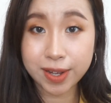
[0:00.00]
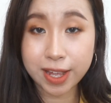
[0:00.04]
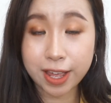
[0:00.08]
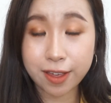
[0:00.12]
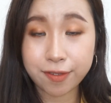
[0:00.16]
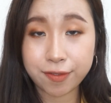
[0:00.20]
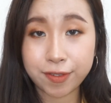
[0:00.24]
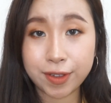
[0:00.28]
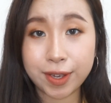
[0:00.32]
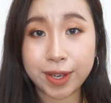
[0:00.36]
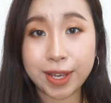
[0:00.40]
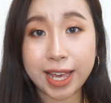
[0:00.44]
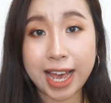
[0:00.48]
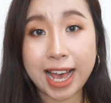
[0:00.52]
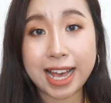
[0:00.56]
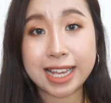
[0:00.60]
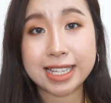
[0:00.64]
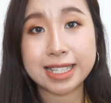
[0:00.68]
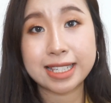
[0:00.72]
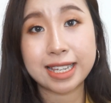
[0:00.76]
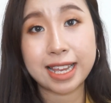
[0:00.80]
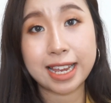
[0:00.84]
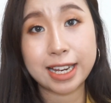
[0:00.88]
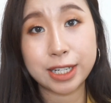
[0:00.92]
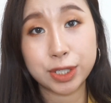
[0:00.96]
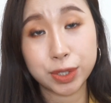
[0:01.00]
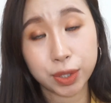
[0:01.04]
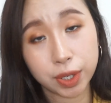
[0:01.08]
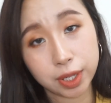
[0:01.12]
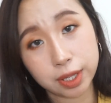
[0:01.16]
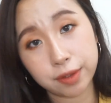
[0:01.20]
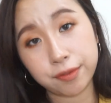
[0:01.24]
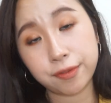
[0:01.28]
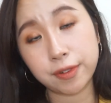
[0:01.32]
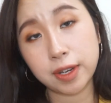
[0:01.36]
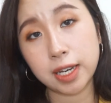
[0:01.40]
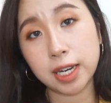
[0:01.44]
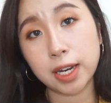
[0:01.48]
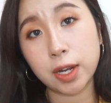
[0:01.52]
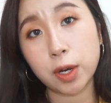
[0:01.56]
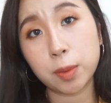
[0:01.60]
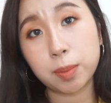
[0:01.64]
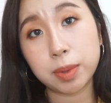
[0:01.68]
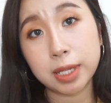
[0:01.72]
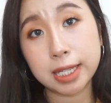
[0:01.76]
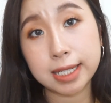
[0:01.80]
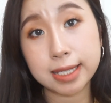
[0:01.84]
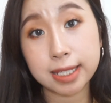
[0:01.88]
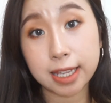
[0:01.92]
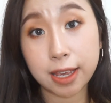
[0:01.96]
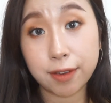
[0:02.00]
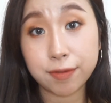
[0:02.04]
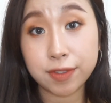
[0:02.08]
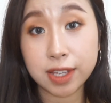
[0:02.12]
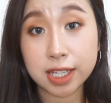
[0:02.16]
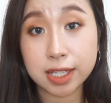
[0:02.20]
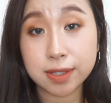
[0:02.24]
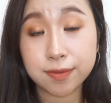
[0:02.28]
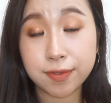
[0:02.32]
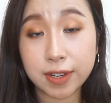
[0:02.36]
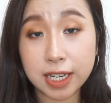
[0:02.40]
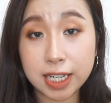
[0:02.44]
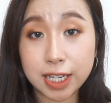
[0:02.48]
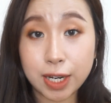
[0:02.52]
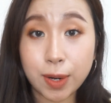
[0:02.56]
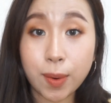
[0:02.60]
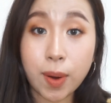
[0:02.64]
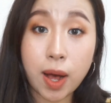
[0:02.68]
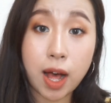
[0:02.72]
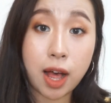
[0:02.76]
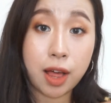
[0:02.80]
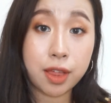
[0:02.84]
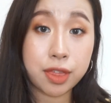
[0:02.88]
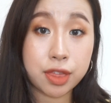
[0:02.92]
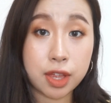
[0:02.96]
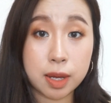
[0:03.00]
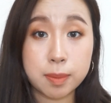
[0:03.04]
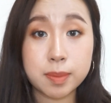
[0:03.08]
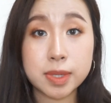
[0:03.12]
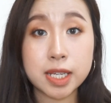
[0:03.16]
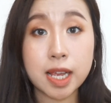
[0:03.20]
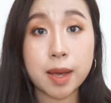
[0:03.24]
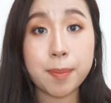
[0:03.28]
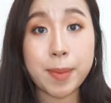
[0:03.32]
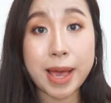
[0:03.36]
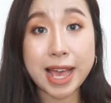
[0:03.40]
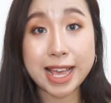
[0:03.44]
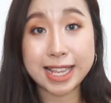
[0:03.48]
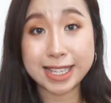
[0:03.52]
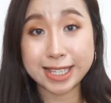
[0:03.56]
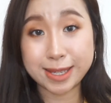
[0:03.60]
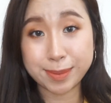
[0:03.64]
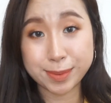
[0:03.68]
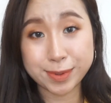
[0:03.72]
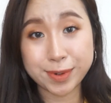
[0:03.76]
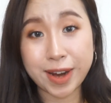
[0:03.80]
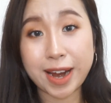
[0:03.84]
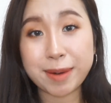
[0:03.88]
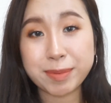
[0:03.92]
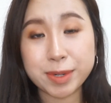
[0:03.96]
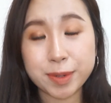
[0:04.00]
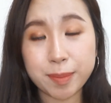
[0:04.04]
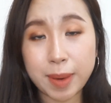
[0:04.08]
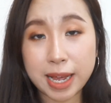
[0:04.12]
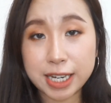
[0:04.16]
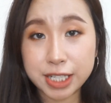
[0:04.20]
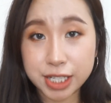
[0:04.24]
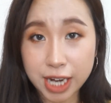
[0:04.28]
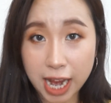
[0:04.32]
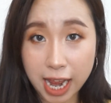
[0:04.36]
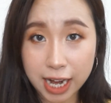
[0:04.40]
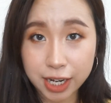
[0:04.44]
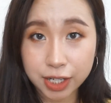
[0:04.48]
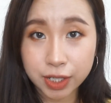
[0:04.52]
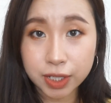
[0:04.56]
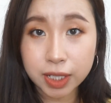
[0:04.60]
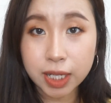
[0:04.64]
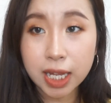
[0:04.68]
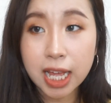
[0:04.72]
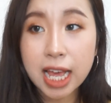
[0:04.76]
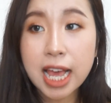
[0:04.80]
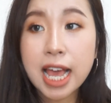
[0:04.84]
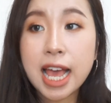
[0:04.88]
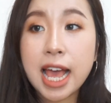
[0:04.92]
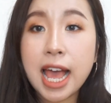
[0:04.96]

If you guys enjoyed the video, please give this video a thumbs up and subscribe to my channel.